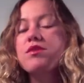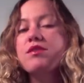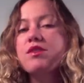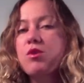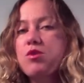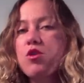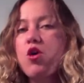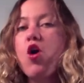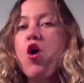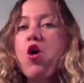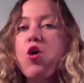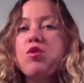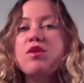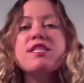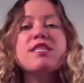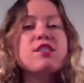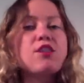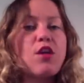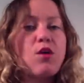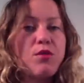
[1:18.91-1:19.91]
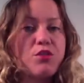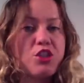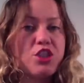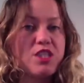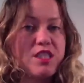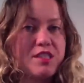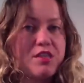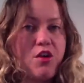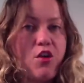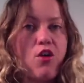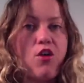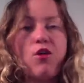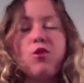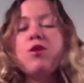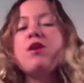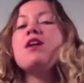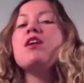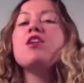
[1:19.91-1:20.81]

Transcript: So the O. Let's start with just the O.